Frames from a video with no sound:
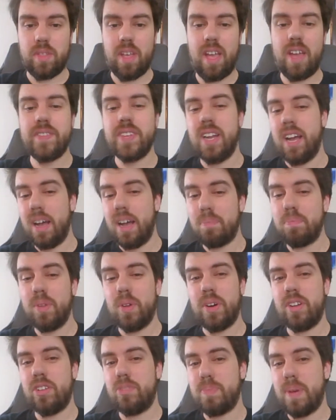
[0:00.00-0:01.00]
I haven't
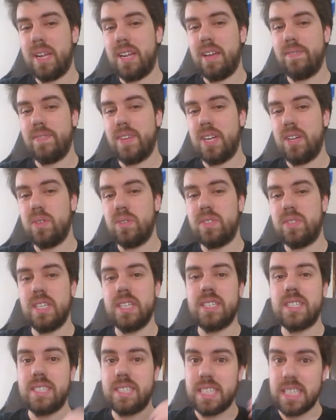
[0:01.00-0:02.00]
uploaded a Spotlight video
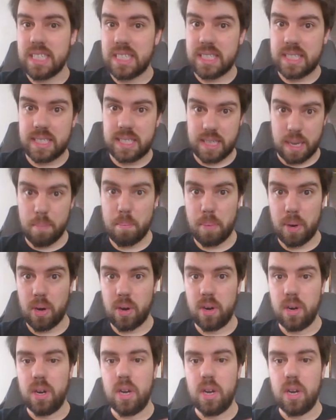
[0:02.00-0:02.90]
since December,